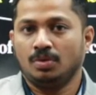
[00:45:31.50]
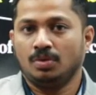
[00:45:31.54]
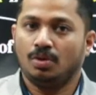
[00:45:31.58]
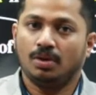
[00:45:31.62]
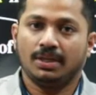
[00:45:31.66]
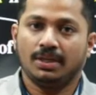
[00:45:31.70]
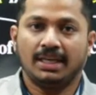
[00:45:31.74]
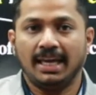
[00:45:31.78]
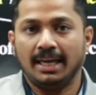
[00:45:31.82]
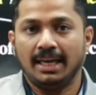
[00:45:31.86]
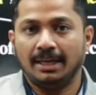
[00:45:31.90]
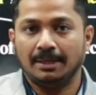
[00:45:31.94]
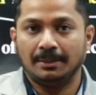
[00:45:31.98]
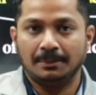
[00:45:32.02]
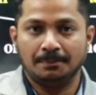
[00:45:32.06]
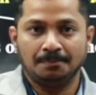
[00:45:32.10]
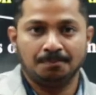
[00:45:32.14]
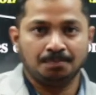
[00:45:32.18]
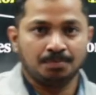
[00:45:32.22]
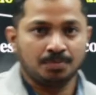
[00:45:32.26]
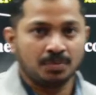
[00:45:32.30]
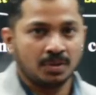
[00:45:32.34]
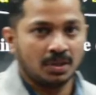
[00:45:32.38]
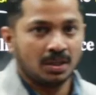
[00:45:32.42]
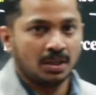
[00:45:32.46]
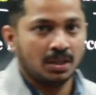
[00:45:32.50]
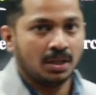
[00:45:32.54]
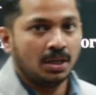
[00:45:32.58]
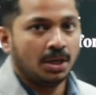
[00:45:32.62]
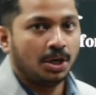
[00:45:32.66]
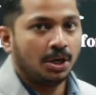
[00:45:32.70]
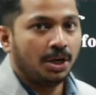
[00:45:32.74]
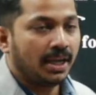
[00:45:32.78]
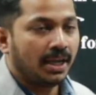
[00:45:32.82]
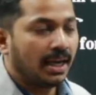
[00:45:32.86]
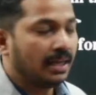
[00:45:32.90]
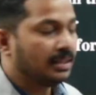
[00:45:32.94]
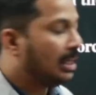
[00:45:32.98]
Okay,
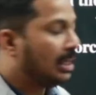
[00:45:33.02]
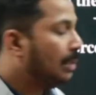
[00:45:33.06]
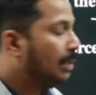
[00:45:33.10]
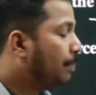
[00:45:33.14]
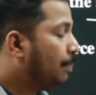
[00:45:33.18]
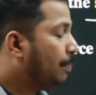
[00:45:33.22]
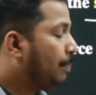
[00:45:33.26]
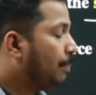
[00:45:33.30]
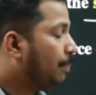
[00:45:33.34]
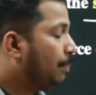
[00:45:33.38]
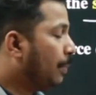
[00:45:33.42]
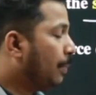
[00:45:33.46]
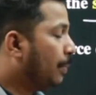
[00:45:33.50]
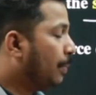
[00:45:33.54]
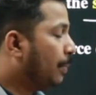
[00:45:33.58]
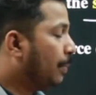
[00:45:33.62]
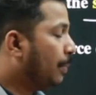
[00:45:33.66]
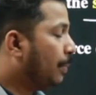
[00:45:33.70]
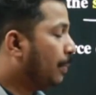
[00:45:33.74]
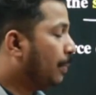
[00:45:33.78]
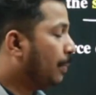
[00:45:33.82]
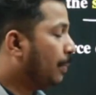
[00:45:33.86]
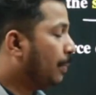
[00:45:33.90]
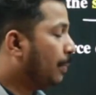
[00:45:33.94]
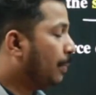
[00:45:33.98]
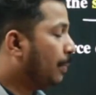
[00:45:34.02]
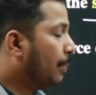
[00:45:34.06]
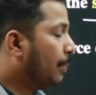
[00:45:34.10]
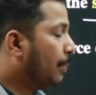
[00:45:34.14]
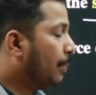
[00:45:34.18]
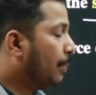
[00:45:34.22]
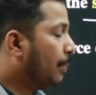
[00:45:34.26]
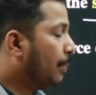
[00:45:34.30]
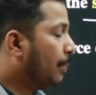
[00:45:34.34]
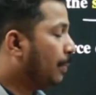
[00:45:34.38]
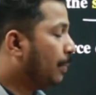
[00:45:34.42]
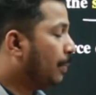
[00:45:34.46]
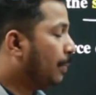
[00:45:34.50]
did you get that point? Okay,
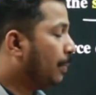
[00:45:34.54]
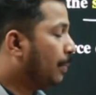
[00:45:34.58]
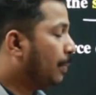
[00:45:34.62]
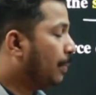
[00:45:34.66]
so they will